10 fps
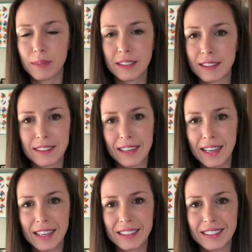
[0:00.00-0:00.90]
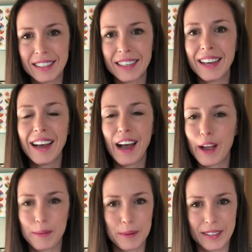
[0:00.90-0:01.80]
My son's getting antsy.
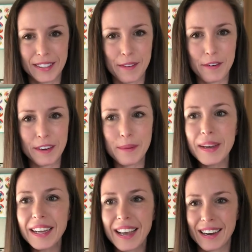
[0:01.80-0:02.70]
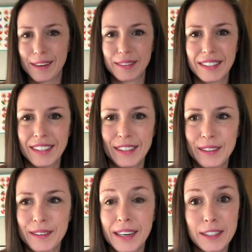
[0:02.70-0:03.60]
I hope you guys have a great week, and I will see
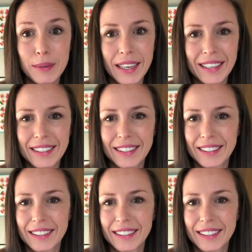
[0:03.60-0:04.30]
you next weekend.